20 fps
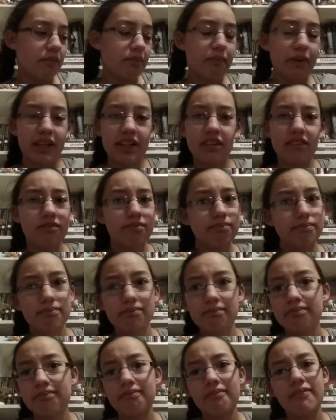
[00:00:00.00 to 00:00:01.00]
But
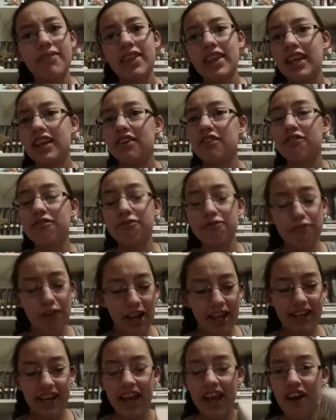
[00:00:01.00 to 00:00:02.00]

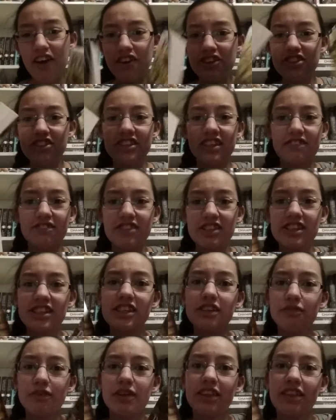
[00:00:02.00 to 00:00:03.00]
right now I just have to
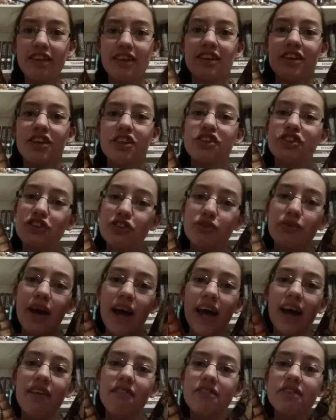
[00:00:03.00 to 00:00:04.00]
deal with 2
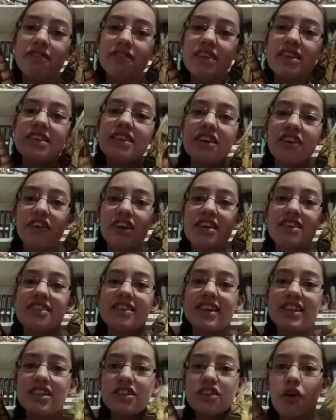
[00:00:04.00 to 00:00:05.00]
halves of the series
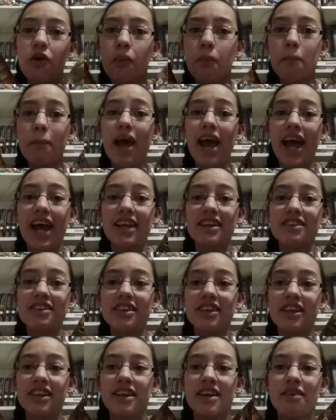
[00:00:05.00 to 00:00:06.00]
that don't
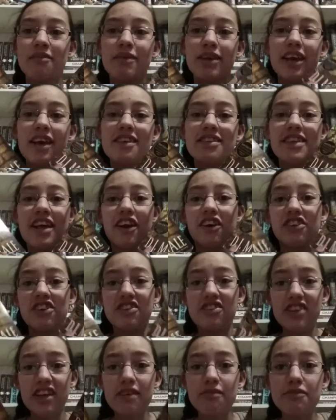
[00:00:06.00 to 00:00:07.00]
match because they are the
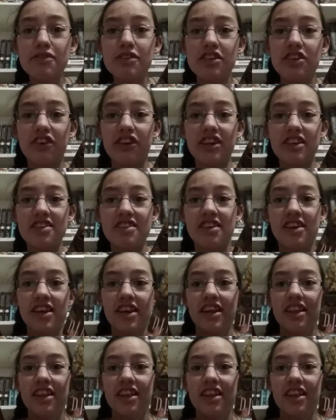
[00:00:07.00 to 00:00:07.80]
same series.